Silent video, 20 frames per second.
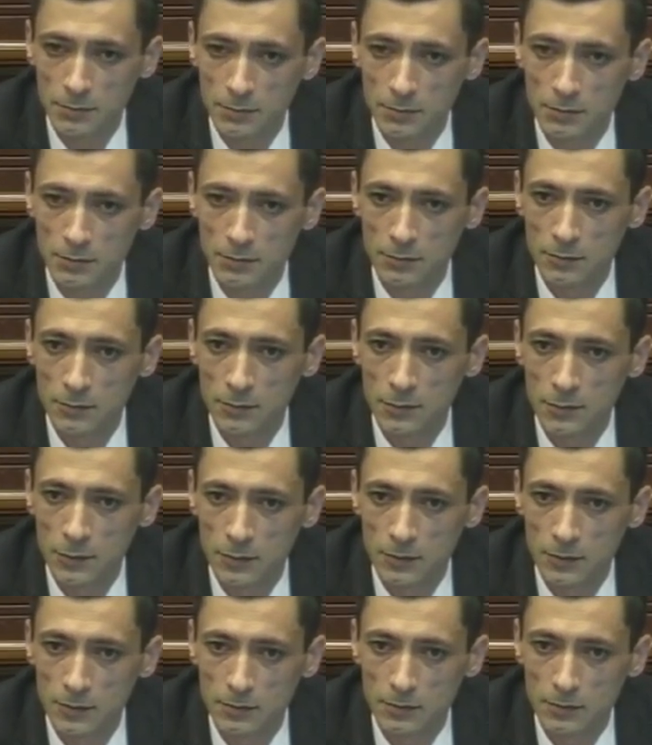Thank
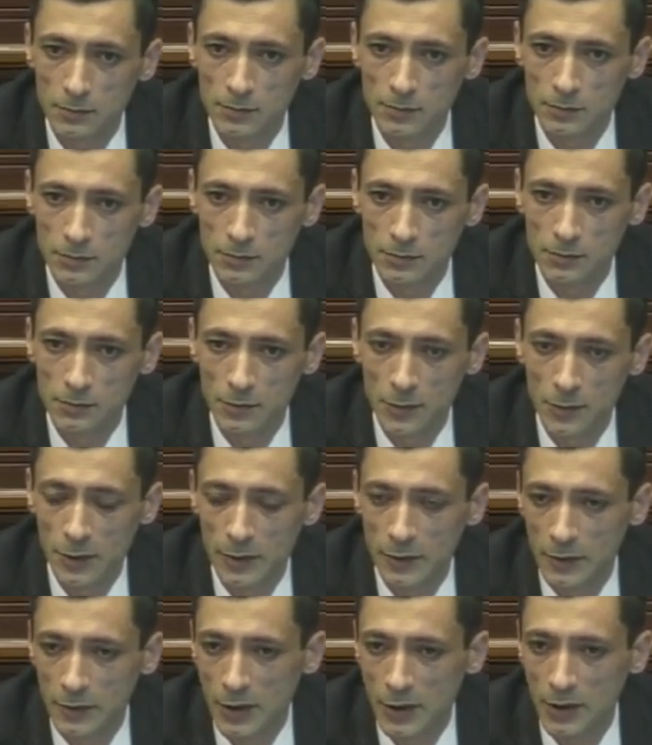you for the
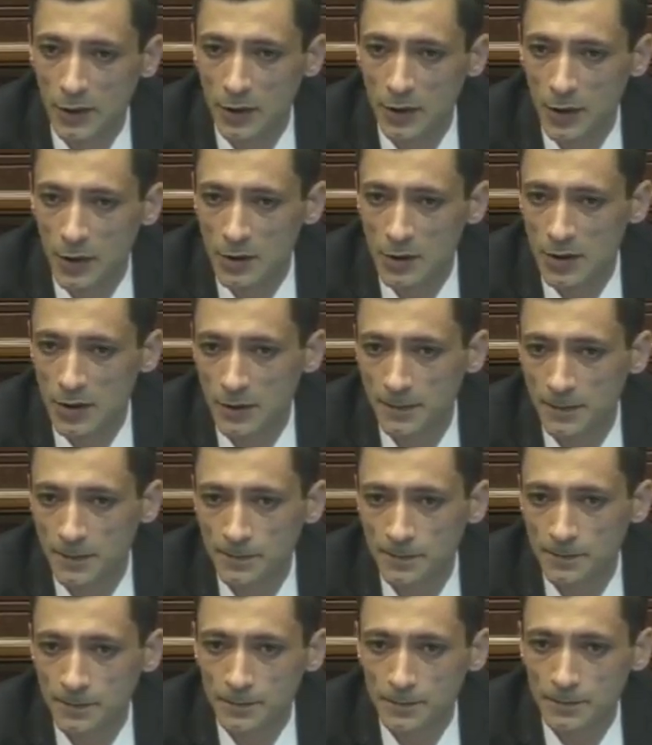question.
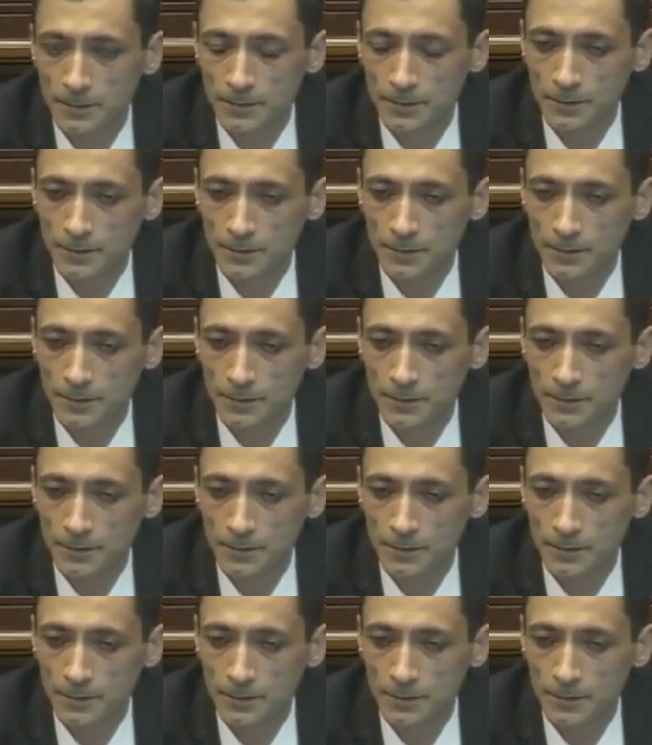I